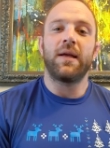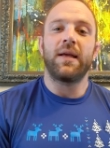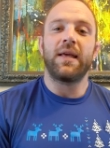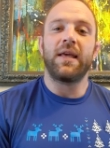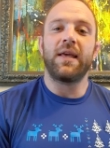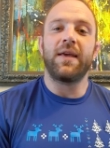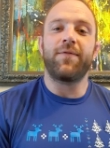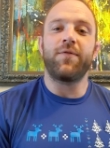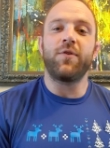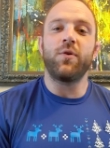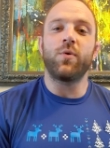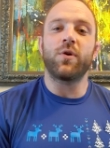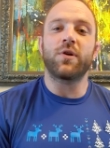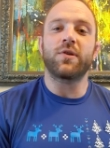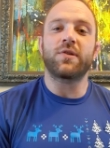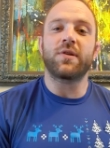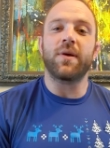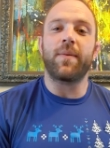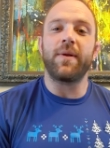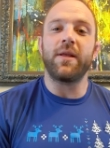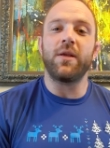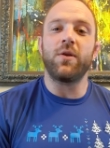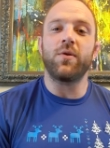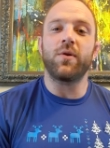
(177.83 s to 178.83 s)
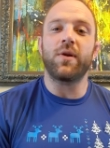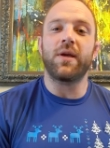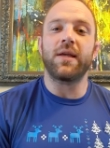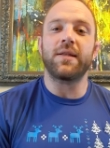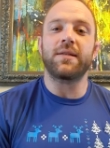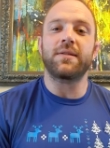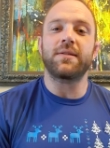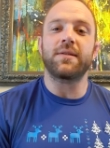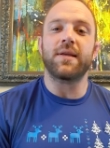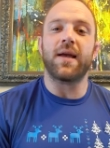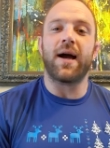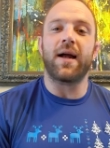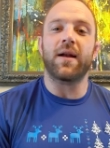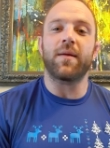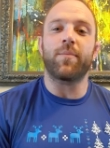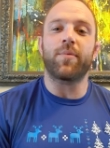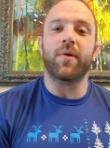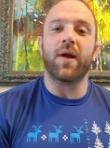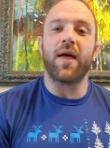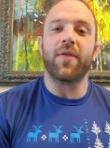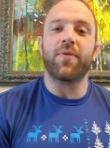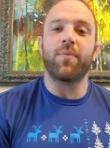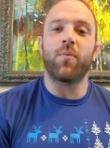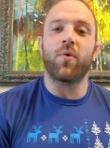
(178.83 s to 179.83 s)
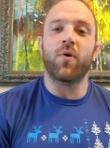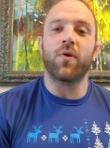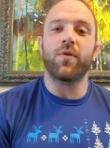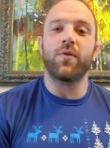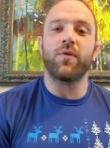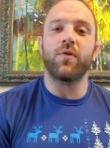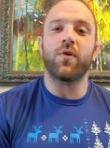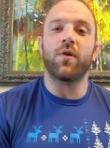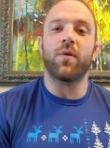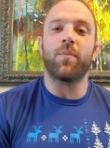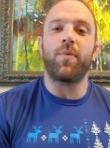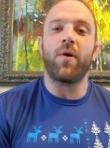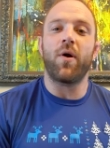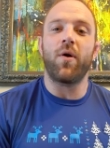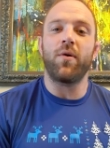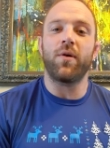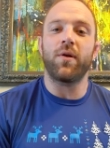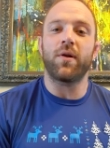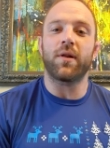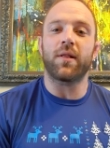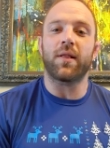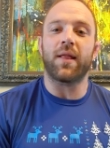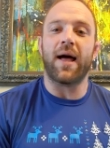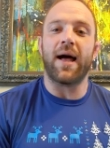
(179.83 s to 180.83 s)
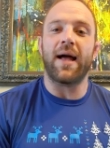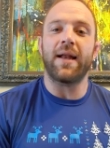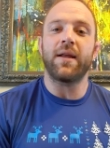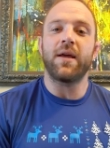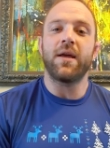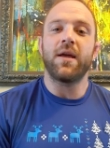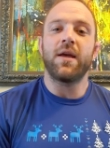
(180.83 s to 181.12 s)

If you are somebody who gets out of breath more than your opponent a lot,